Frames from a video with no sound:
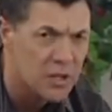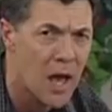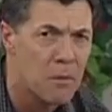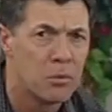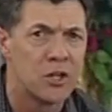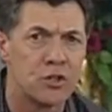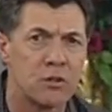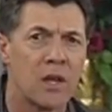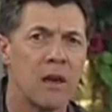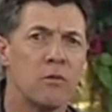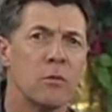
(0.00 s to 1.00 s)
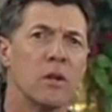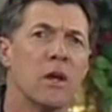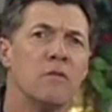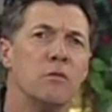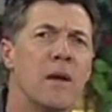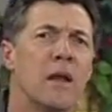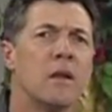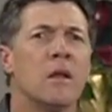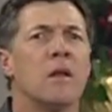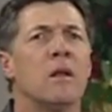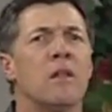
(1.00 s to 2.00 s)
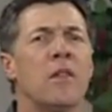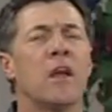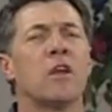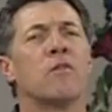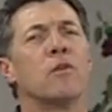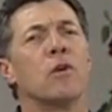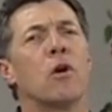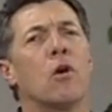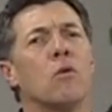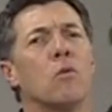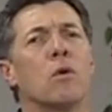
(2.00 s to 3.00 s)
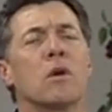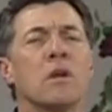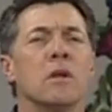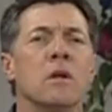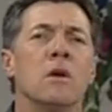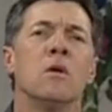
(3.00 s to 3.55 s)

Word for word: God bless you, Kevin. We love you, man. Thank you for your hard work and